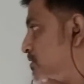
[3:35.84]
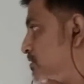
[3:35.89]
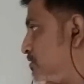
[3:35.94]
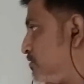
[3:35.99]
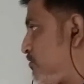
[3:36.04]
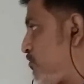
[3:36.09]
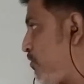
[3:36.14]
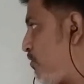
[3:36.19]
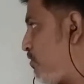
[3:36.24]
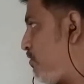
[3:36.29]

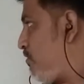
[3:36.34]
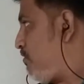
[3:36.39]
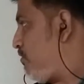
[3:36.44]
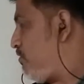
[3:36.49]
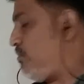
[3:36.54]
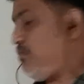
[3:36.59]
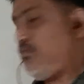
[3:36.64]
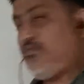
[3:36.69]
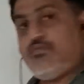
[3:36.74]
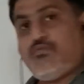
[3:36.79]
So
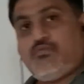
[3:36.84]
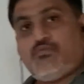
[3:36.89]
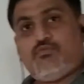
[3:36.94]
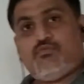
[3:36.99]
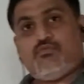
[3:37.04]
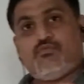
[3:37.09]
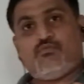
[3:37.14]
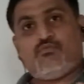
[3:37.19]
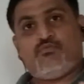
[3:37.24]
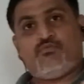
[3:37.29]

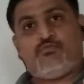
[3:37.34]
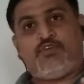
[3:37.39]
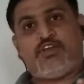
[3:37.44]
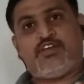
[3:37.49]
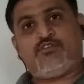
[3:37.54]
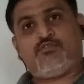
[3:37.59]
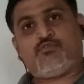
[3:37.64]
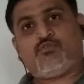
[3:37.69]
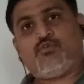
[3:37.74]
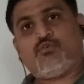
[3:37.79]
when
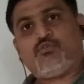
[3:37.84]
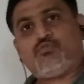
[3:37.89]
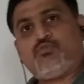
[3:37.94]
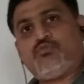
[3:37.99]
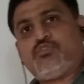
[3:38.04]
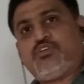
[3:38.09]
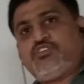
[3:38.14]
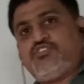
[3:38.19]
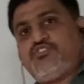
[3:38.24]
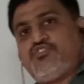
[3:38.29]
you go to the